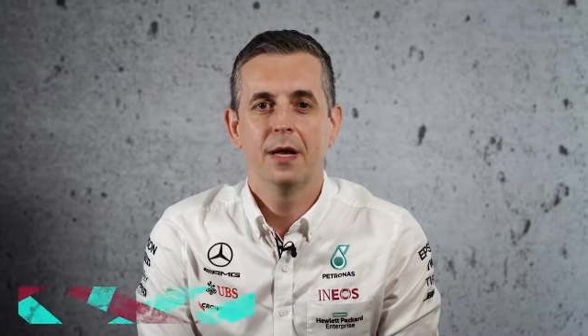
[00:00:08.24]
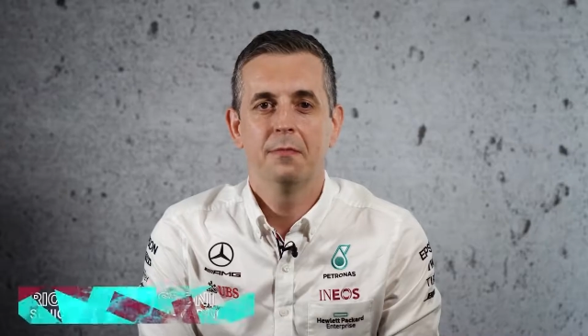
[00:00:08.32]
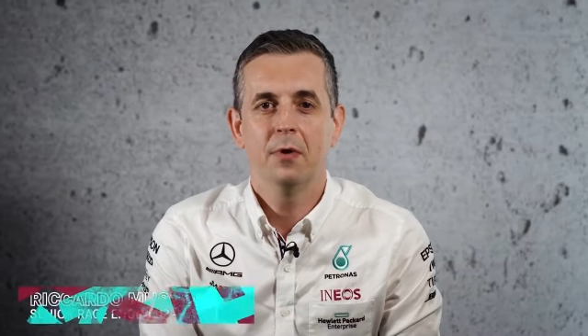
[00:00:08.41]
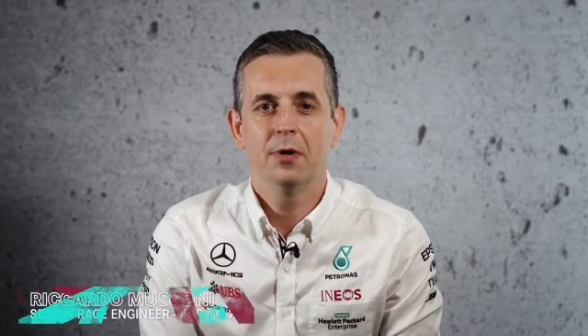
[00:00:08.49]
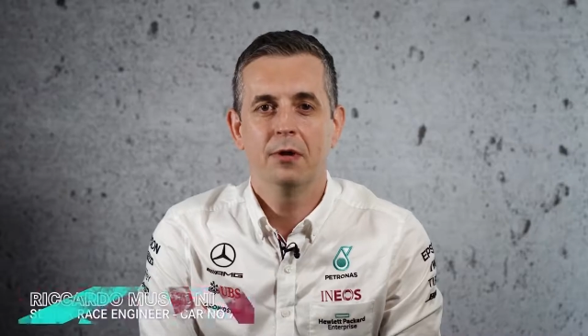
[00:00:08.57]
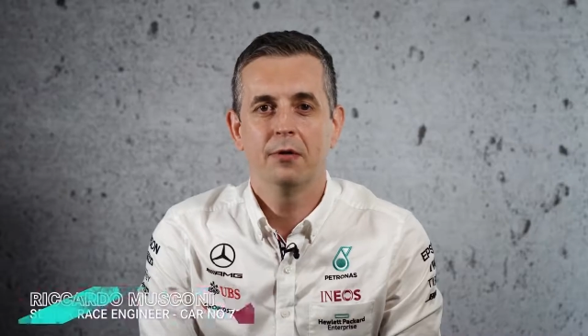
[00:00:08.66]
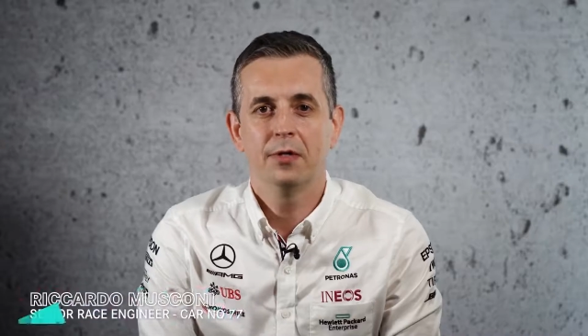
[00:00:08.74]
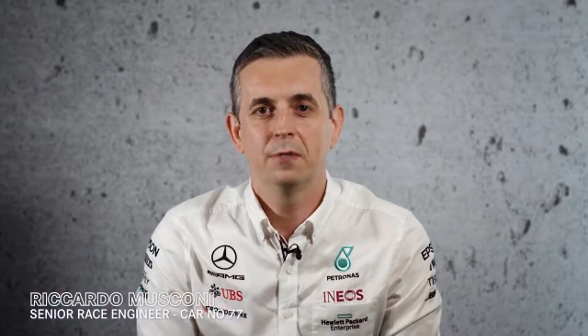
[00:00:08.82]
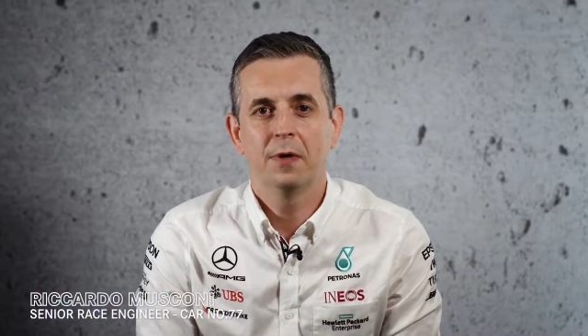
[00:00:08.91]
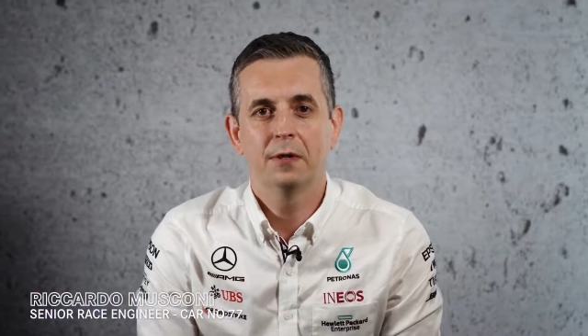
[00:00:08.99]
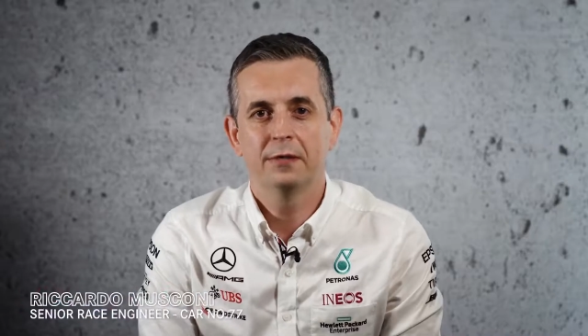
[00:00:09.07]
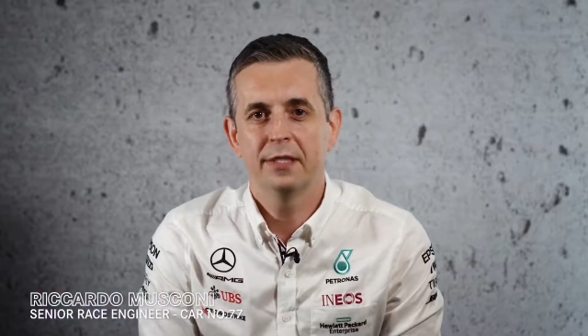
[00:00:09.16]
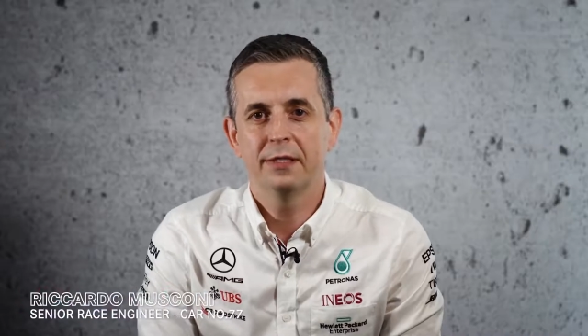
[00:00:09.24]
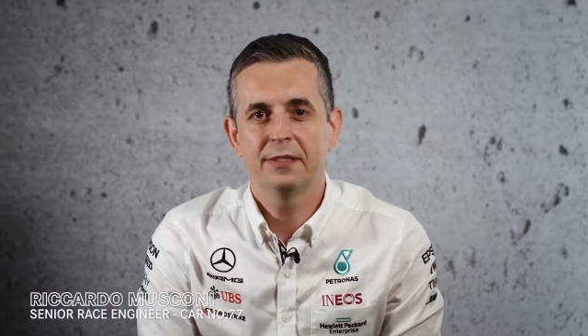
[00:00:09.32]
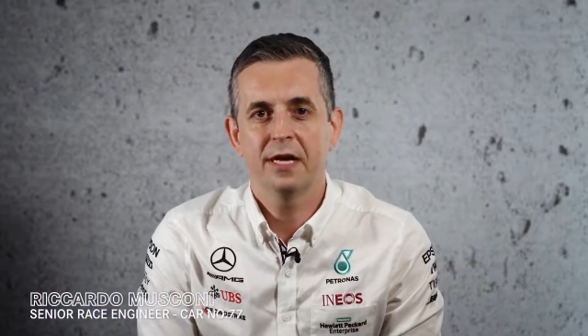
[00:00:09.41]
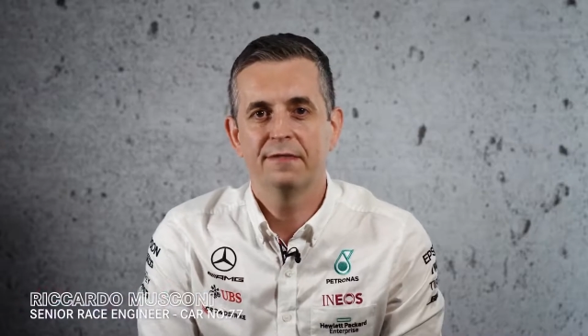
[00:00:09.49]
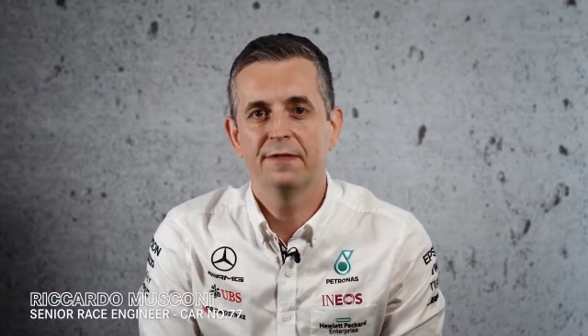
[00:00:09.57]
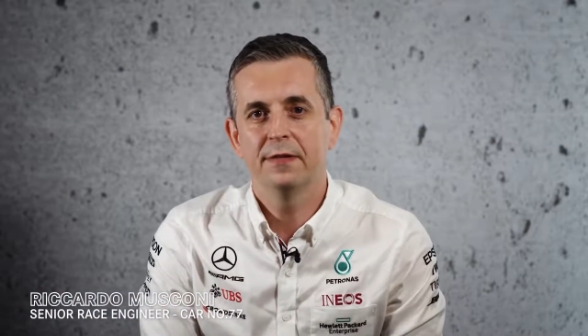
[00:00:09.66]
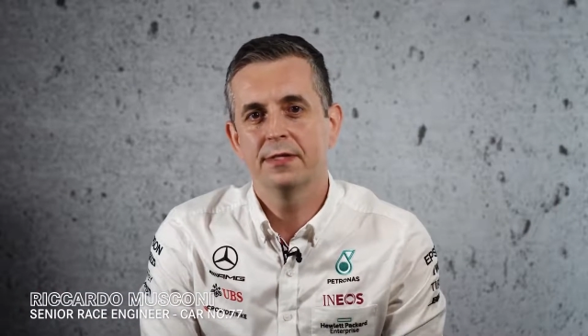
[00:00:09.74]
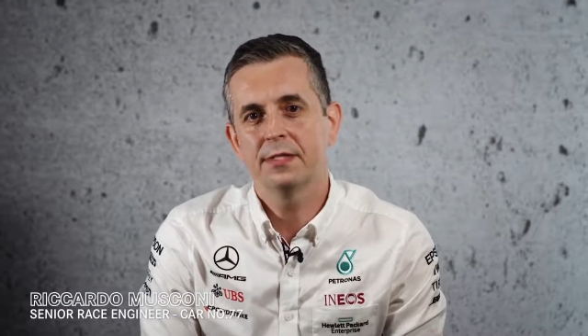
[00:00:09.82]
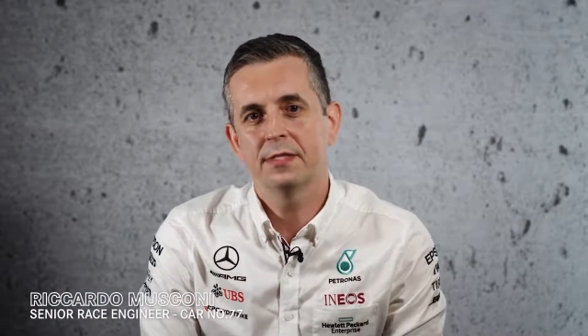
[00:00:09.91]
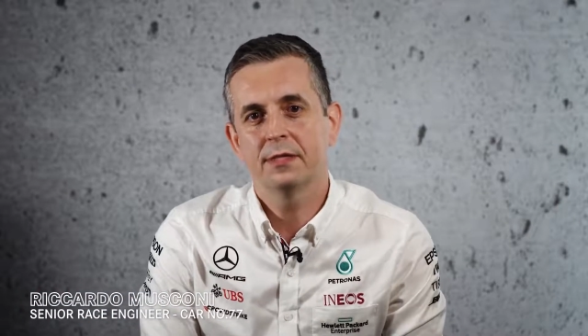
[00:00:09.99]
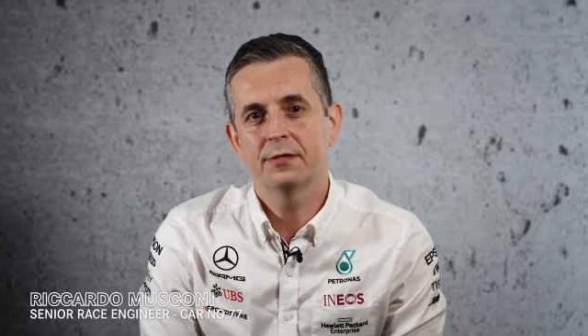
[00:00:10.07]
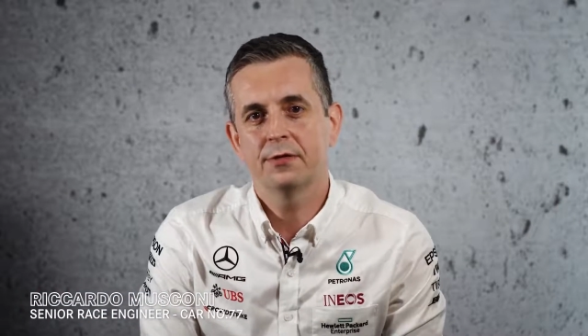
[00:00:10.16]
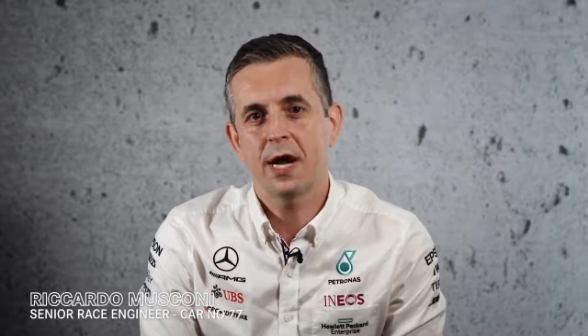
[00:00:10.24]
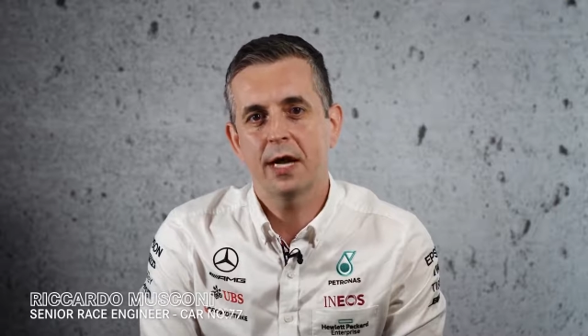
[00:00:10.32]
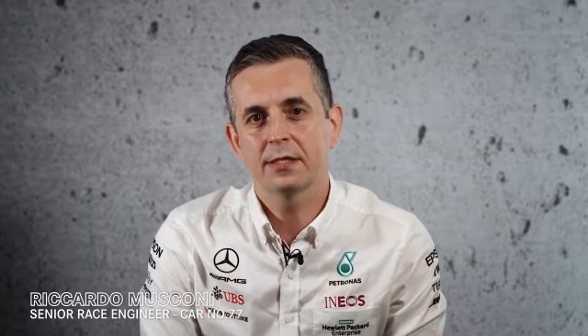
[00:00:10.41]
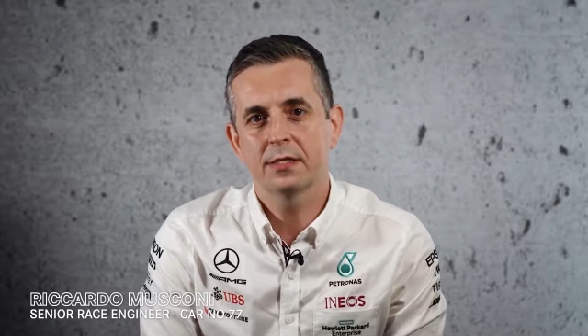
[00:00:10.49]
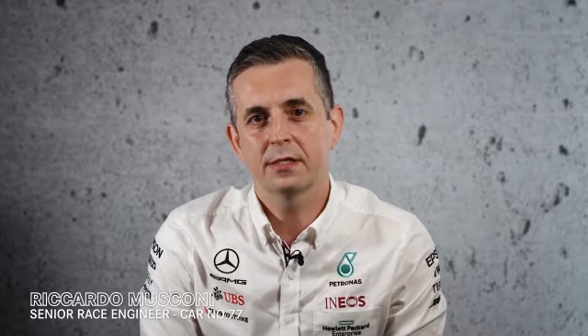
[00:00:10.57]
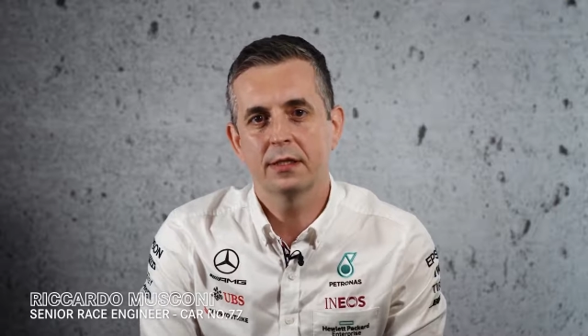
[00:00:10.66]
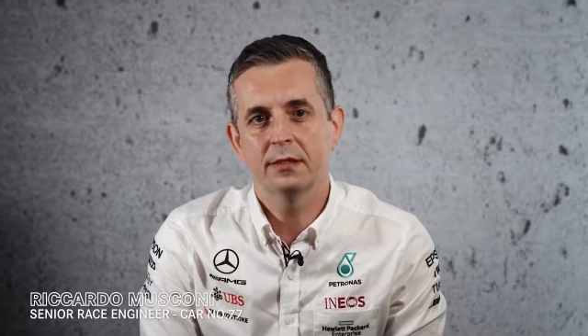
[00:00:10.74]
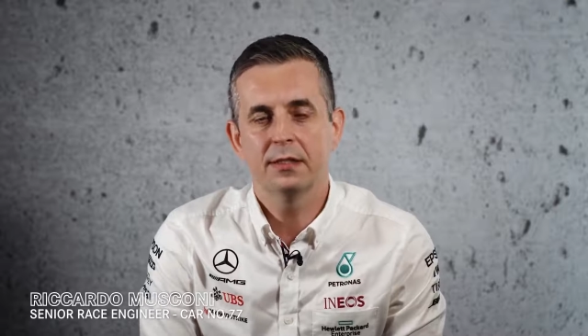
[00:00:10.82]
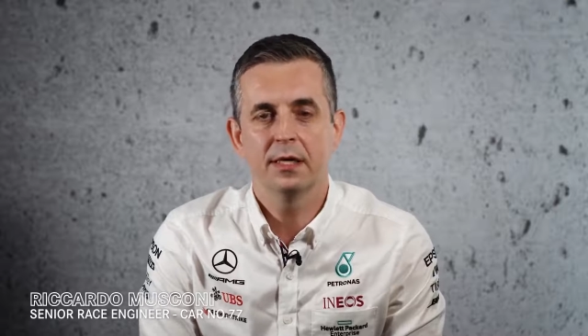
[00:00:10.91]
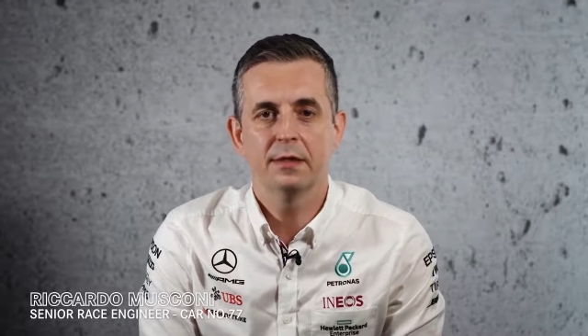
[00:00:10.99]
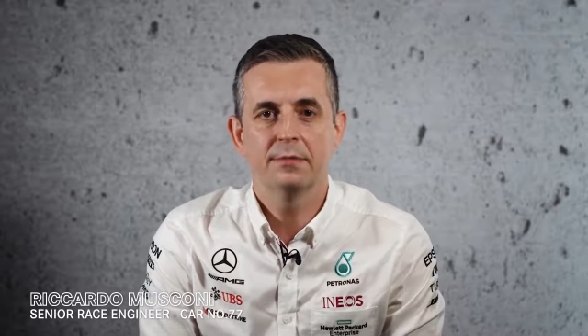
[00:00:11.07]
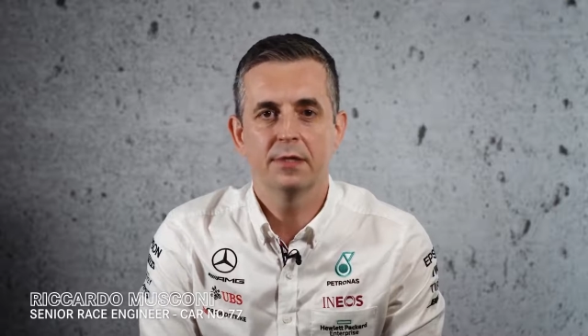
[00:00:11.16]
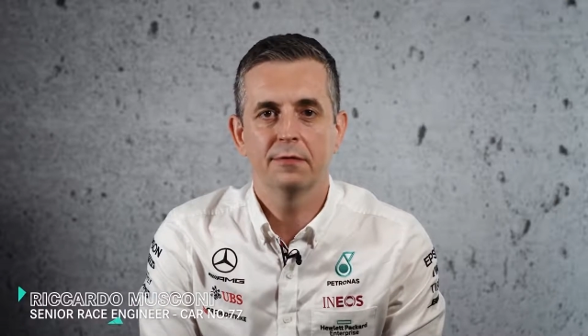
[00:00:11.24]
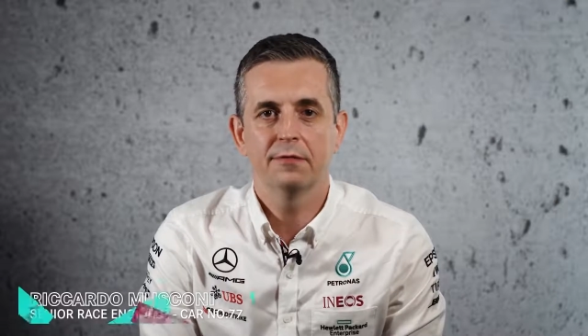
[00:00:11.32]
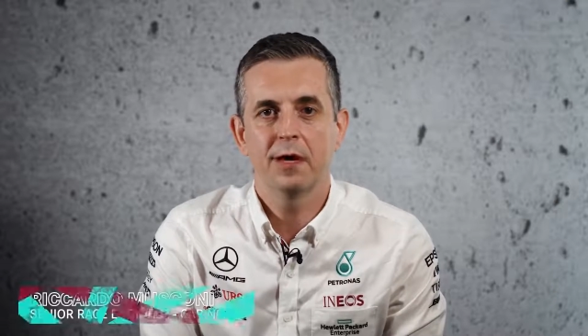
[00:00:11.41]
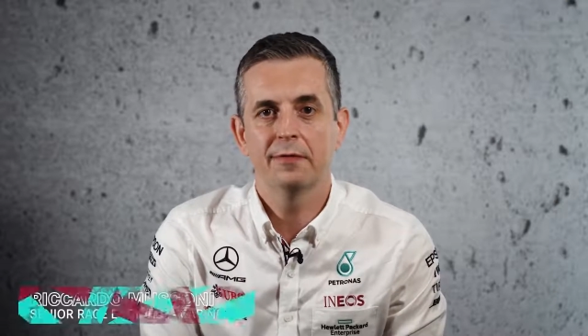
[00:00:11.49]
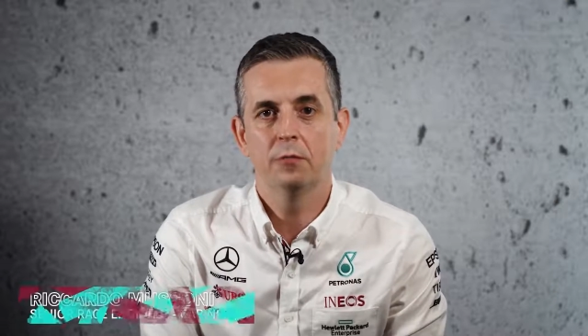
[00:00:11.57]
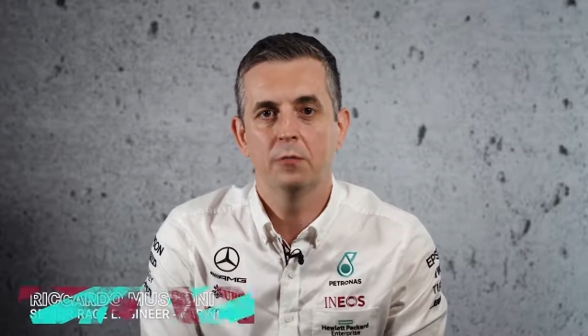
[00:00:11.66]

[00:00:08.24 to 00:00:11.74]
Monaco is one of the toughest tracks in terms of driver